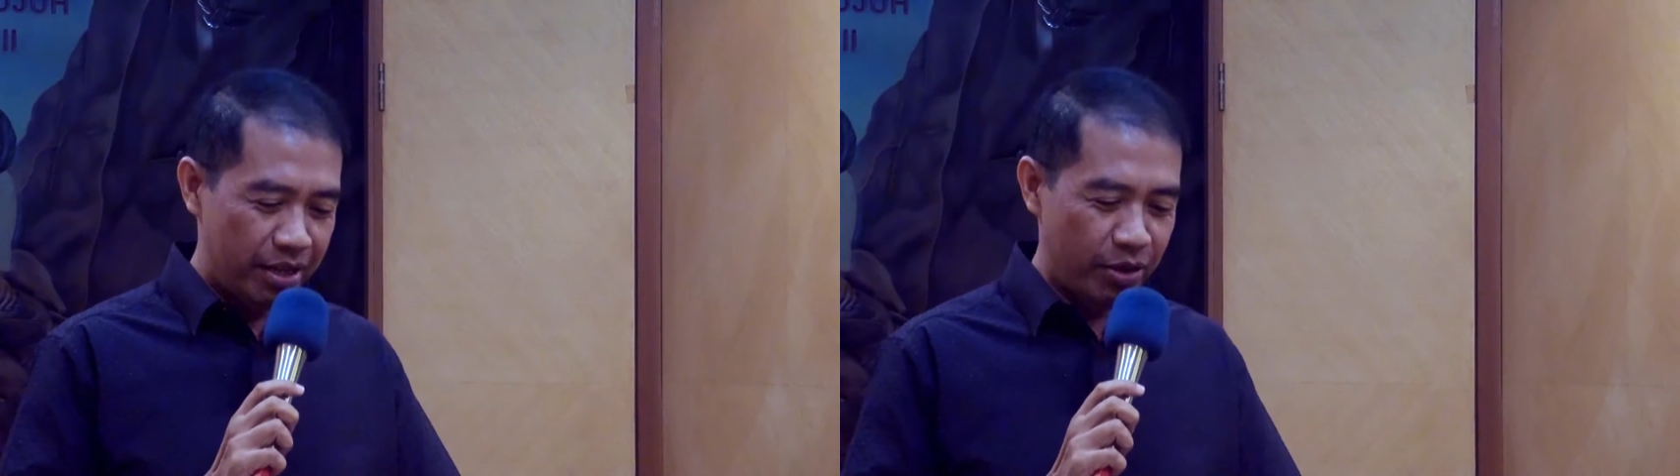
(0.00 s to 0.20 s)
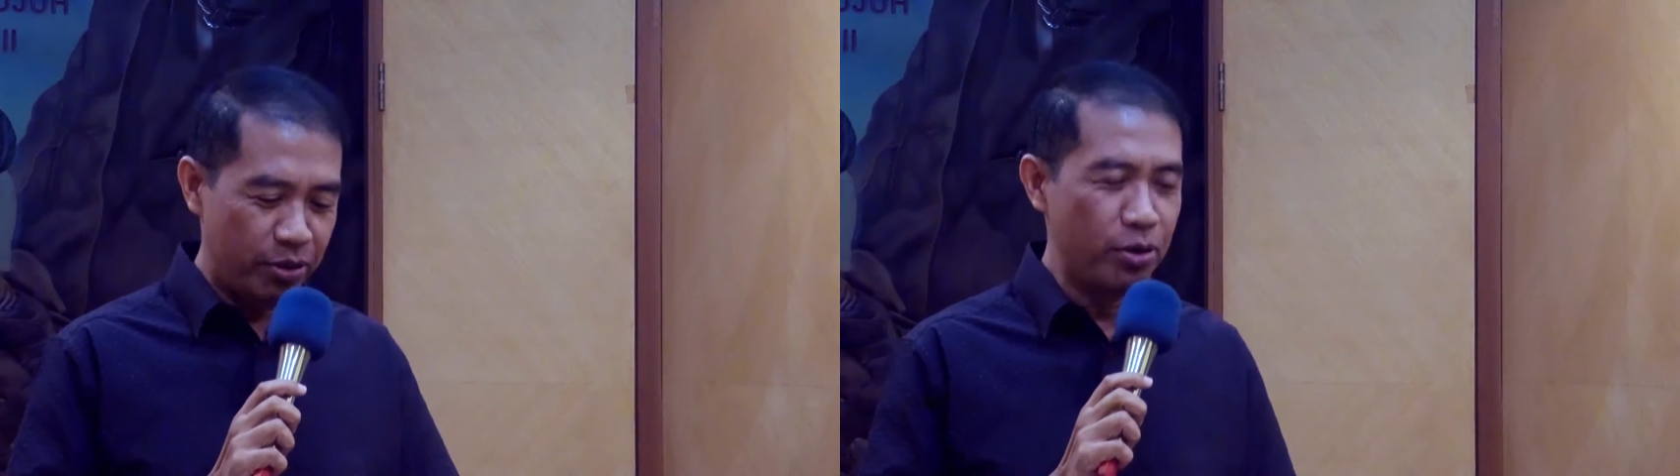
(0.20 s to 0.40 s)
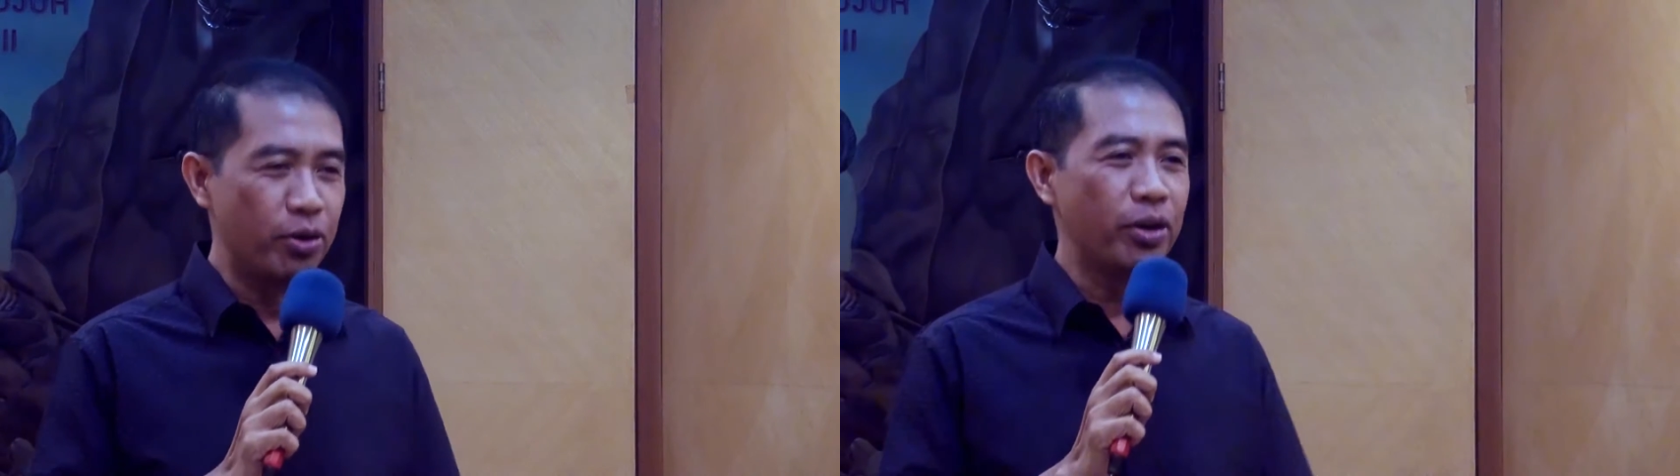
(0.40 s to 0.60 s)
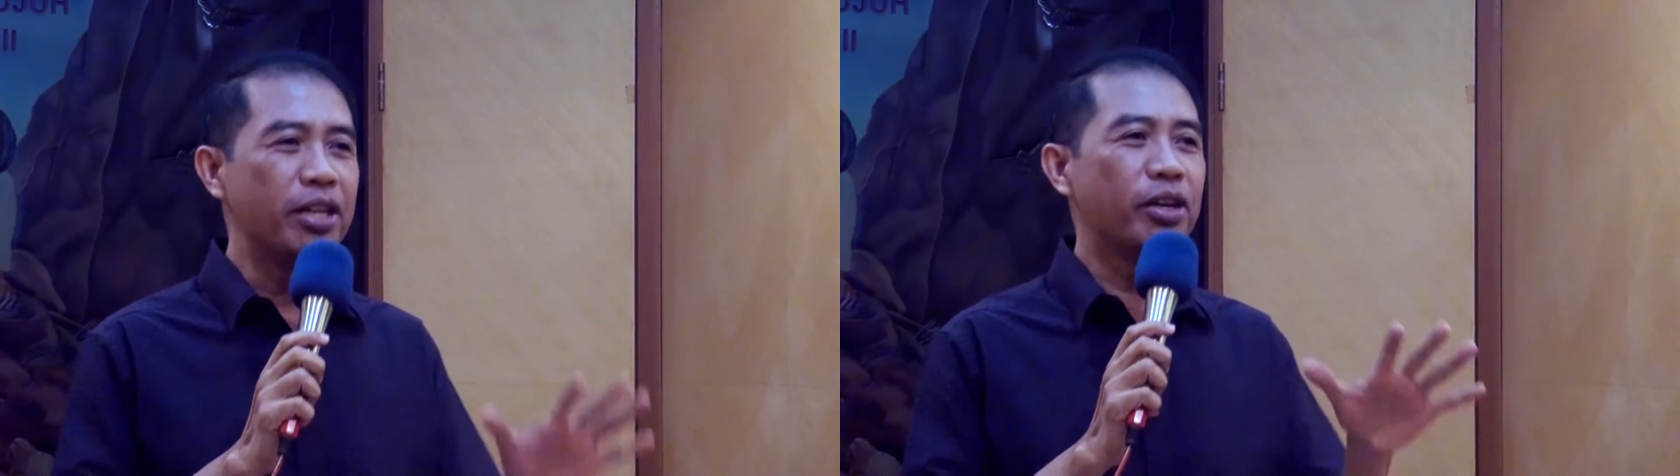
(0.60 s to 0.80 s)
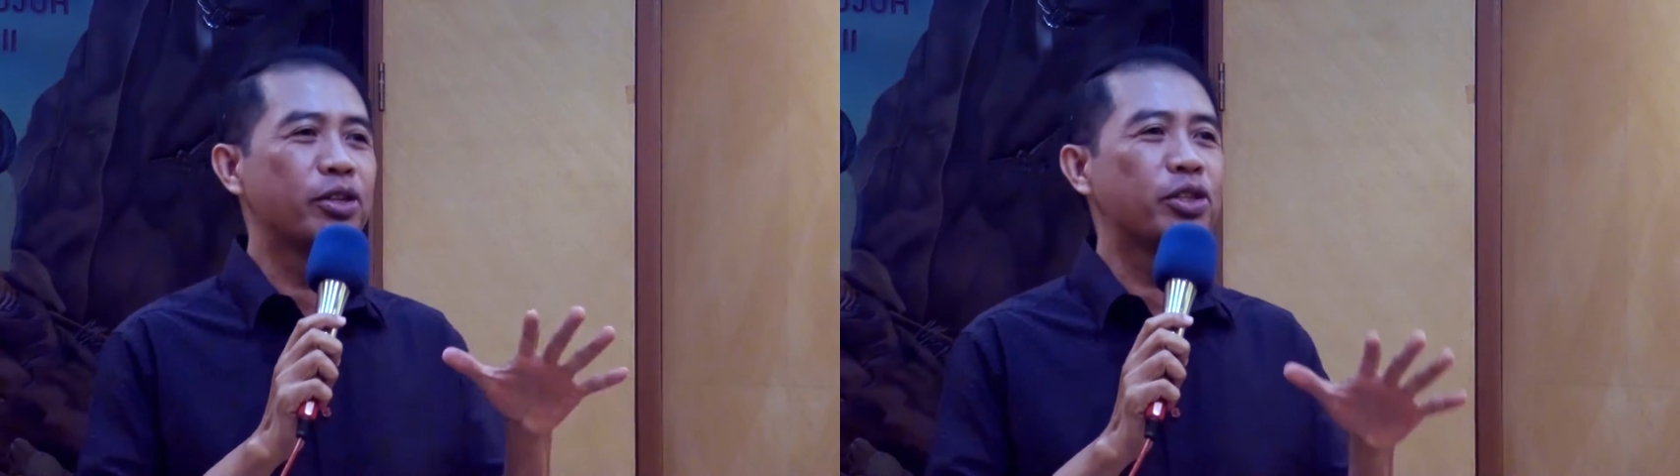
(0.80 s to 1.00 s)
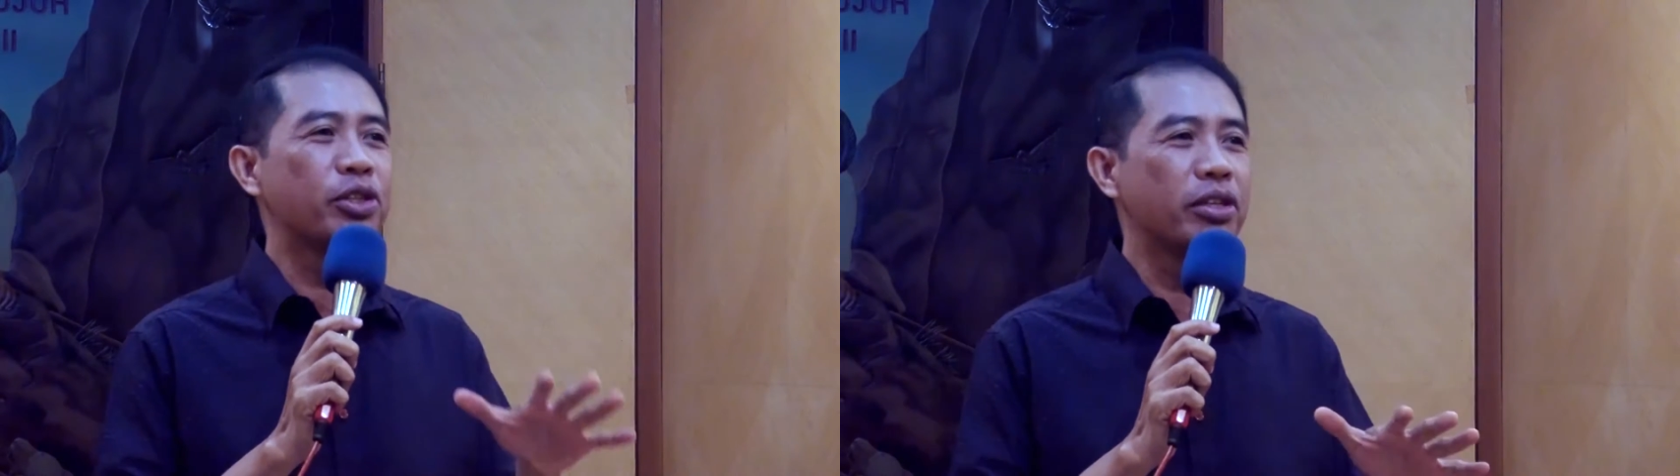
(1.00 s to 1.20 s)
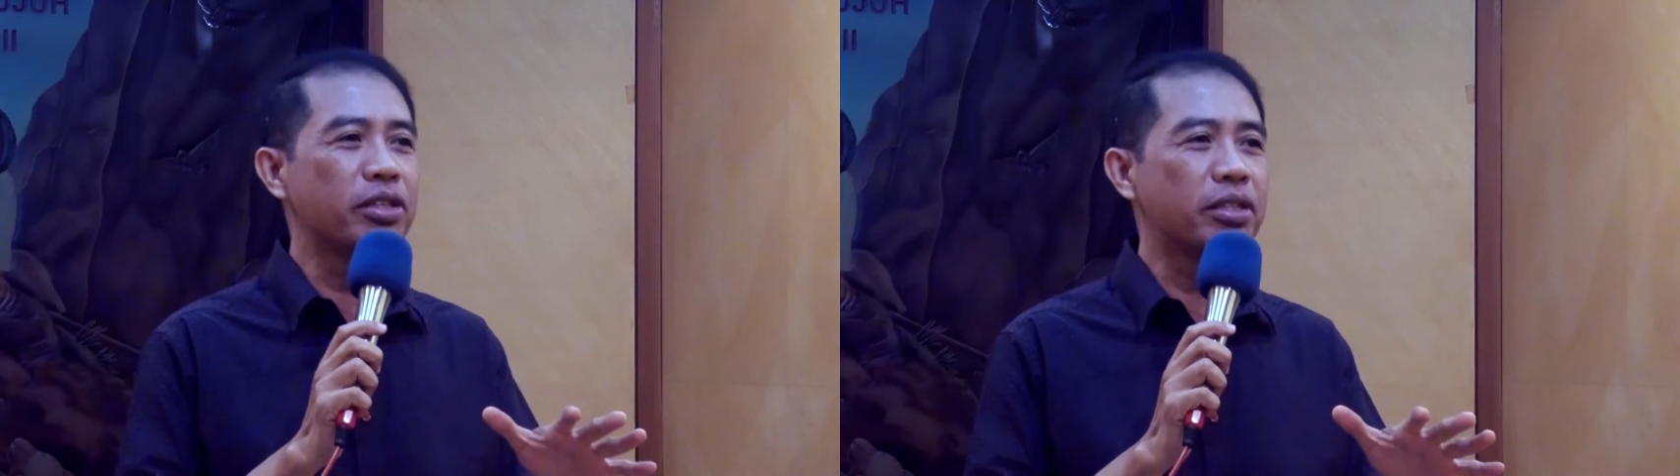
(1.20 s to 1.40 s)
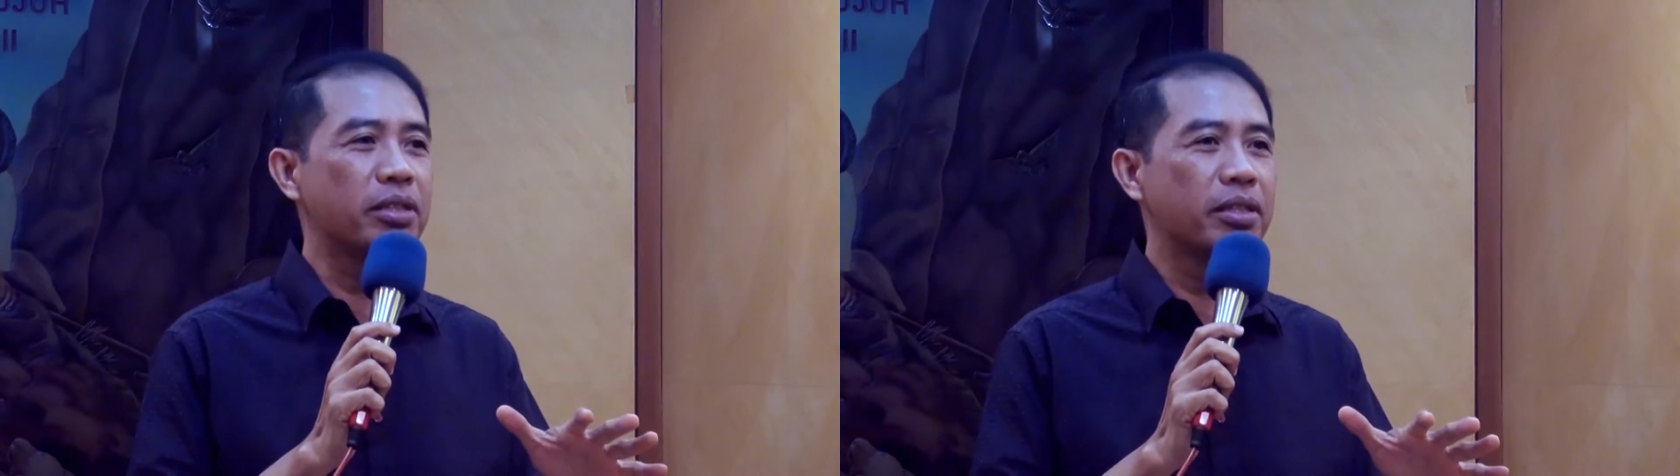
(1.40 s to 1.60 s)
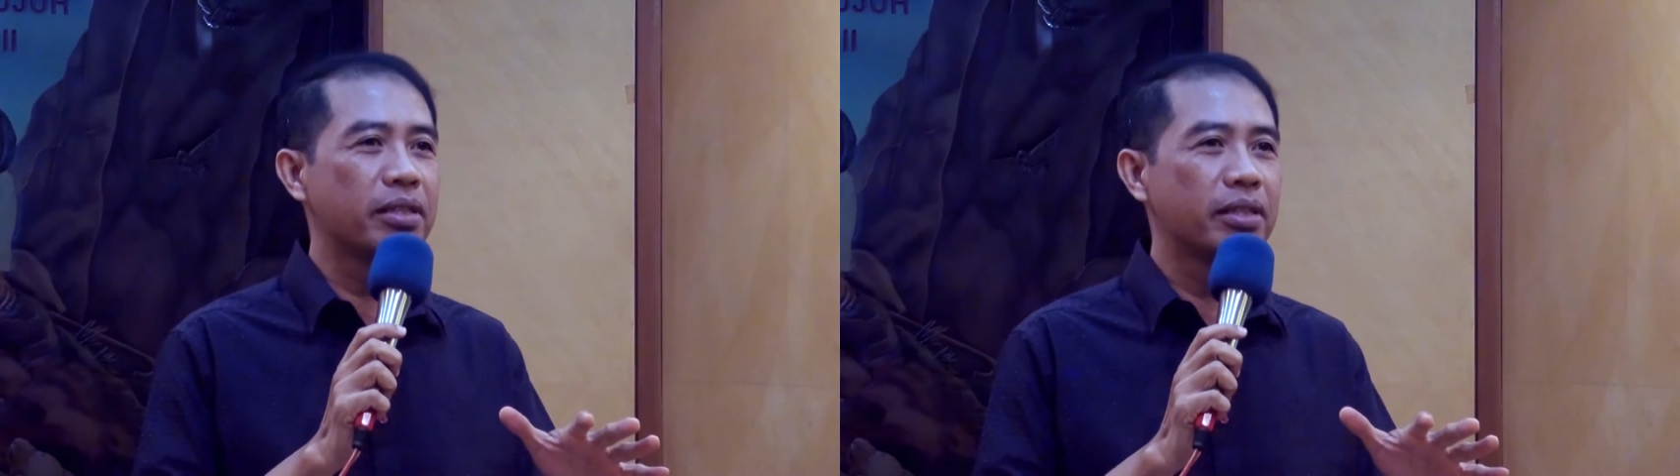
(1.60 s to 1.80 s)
"Oh no, in our church,